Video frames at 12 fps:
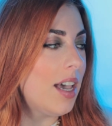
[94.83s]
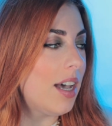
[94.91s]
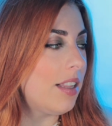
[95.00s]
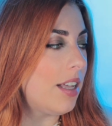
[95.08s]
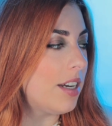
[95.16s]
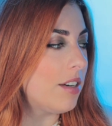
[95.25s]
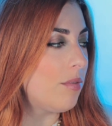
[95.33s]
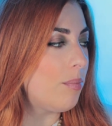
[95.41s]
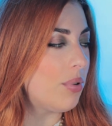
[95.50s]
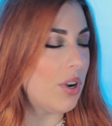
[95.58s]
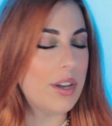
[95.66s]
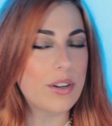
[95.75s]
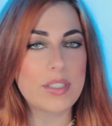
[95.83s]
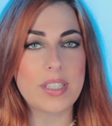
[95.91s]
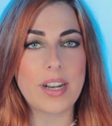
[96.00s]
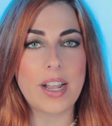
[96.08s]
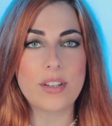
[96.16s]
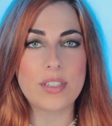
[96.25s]
a lot of products
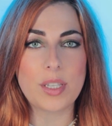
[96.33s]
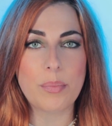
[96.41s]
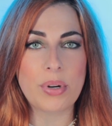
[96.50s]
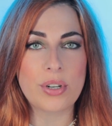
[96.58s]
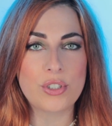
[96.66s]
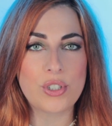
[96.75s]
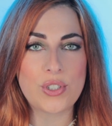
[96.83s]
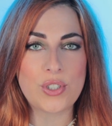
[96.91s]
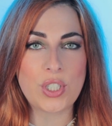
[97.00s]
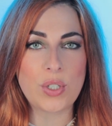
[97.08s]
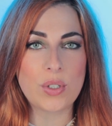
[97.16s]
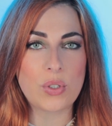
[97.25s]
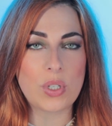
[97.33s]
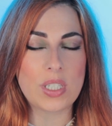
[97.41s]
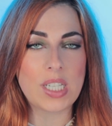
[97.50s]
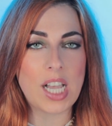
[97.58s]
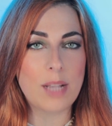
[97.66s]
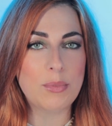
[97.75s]
that I already purchased 2 or 3
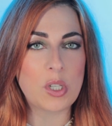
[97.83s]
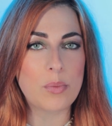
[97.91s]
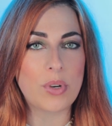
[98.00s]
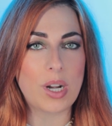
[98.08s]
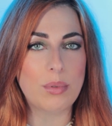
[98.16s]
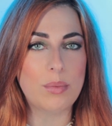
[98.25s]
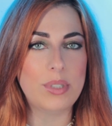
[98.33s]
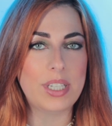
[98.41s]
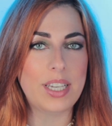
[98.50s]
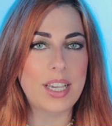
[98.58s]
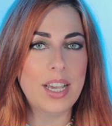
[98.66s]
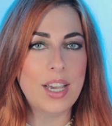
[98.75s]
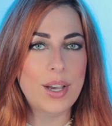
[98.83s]
times, and probably